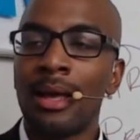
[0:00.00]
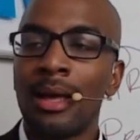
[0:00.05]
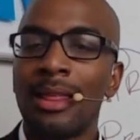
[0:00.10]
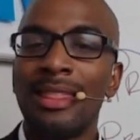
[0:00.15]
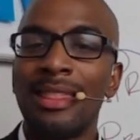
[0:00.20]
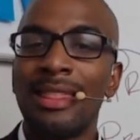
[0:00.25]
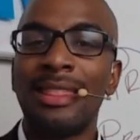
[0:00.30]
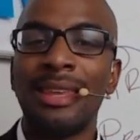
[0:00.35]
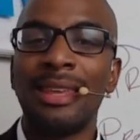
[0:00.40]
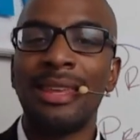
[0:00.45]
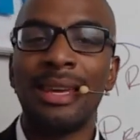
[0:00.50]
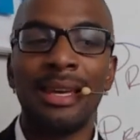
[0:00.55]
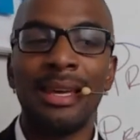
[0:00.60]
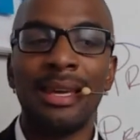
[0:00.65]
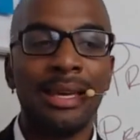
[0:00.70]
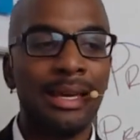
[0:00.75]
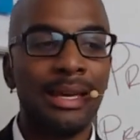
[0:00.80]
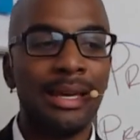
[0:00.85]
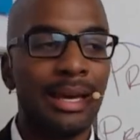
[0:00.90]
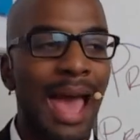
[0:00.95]

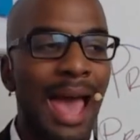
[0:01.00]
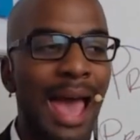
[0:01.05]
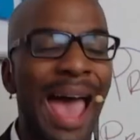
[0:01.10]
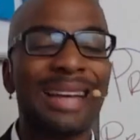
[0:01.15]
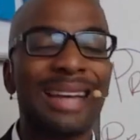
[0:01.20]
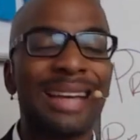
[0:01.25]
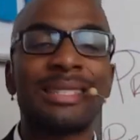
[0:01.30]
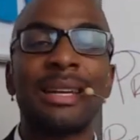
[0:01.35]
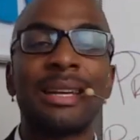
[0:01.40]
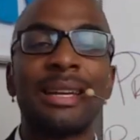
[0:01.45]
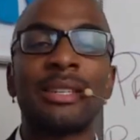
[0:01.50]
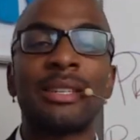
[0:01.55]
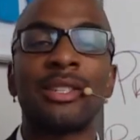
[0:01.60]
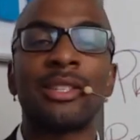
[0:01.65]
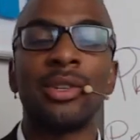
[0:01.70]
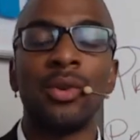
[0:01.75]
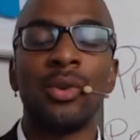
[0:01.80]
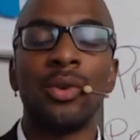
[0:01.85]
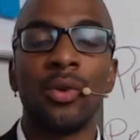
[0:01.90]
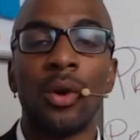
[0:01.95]
the access
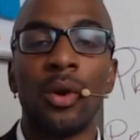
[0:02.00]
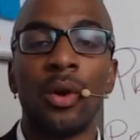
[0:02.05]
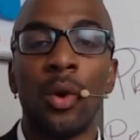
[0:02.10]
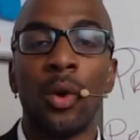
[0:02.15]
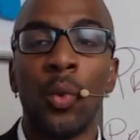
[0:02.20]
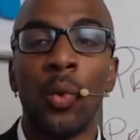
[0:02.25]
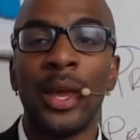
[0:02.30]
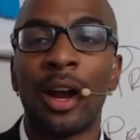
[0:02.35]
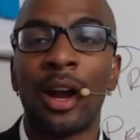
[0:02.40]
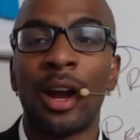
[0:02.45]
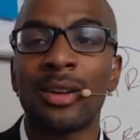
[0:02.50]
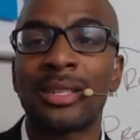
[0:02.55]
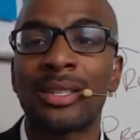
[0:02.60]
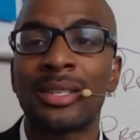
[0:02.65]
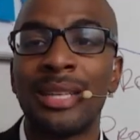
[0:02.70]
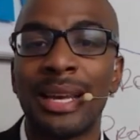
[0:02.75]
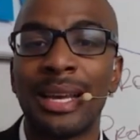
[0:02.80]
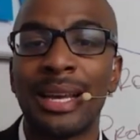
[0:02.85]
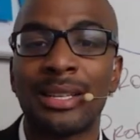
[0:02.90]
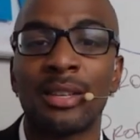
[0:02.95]
to We Are
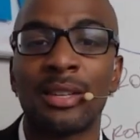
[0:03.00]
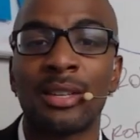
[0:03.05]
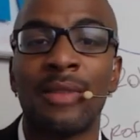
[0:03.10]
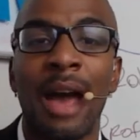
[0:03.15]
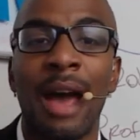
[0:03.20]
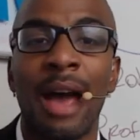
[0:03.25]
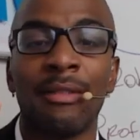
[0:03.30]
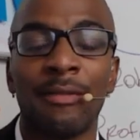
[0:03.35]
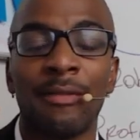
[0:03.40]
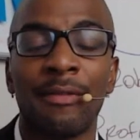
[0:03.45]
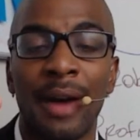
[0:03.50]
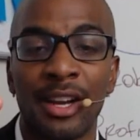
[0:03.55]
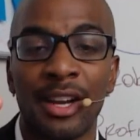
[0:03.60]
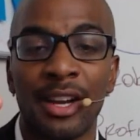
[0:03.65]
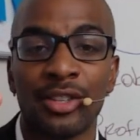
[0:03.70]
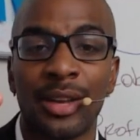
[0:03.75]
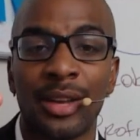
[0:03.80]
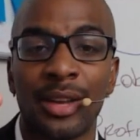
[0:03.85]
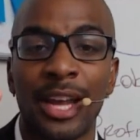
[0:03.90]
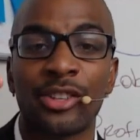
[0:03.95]
Sick, Surviving
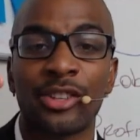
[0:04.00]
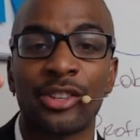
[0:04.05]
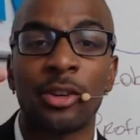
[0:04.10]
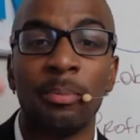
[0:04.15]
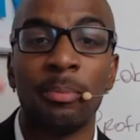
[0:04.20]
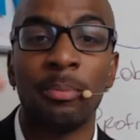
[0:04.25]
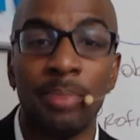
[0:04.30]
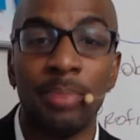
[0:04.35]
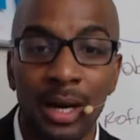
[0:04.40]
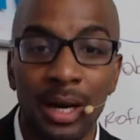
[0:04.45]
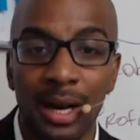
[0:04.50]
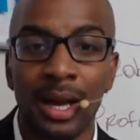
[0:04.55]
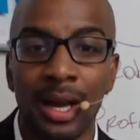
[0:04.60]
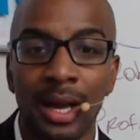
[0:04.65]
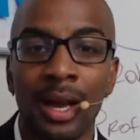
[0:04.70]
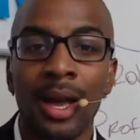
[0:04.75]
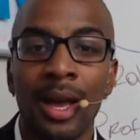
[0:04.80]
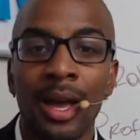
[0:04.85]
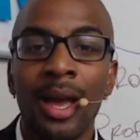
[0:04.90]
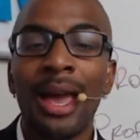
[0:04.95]
Financial Cancer book
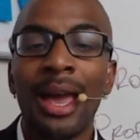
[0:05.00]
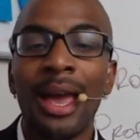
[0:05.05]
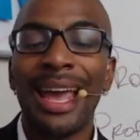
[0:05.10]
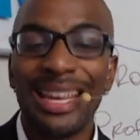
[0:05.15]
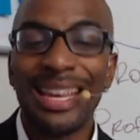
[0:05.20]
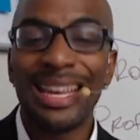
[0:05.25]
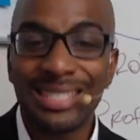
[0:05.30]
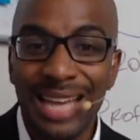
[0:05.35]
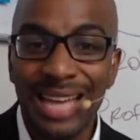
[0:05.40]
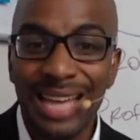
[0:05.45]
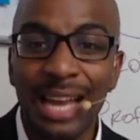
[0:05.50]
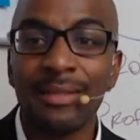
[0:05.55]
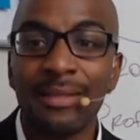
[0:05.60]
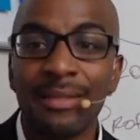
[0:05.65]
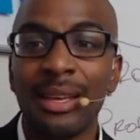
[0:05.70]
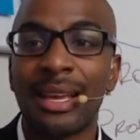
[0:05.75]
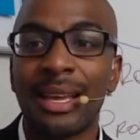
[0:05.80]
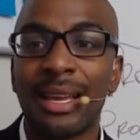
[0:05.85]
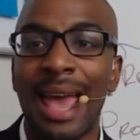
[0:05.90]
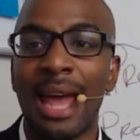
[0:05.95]
inside of
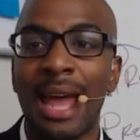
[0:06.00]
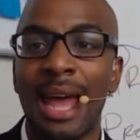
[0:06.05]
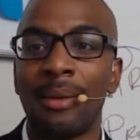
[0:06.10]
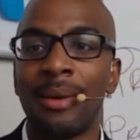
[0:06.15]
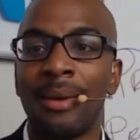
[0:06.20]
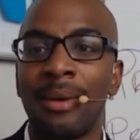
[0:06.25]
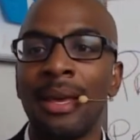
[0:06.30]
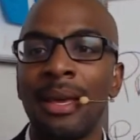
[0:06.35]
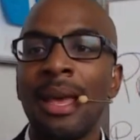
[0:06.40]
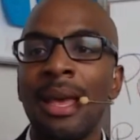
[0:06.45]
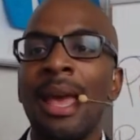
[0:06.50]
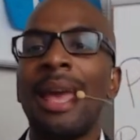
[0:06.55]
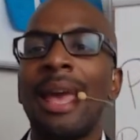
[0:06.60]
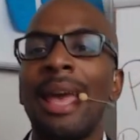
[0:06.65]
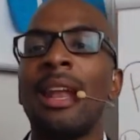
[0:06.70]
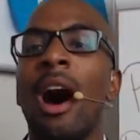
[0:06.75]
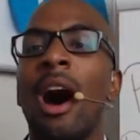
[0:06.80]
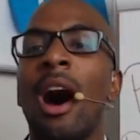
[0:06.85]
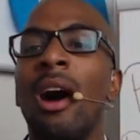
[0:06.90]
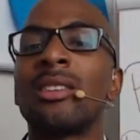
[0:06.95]
the academy.
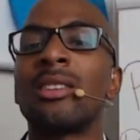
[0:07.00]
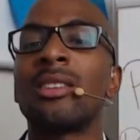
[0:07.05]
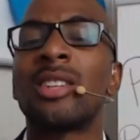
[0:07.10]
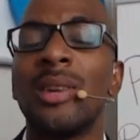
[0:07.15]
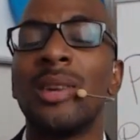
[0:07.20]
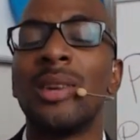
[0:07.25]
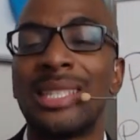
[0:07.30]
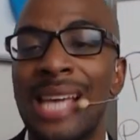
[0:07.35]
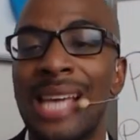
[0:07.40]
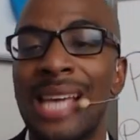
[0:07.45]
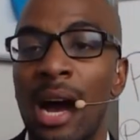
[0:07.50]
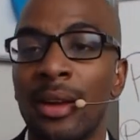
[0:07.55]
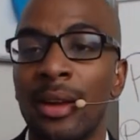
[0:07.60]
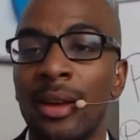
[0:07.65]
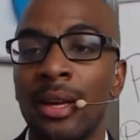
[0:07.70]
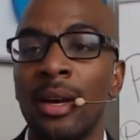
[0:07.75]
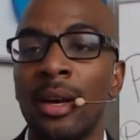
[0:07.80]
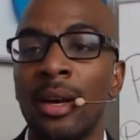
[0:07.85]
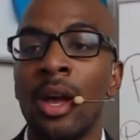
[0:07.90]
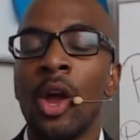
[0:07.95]
And also,
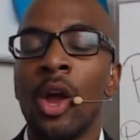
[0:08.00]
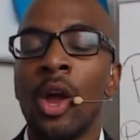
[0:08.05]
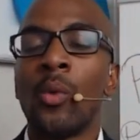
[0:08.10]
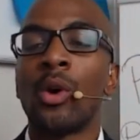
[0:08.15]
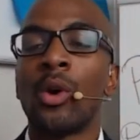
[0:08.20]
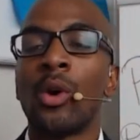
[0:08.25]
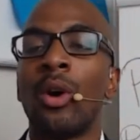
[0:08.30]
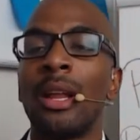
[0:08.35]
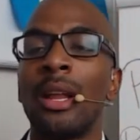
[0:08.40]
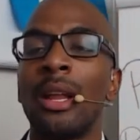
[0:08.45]
Italia, we're going to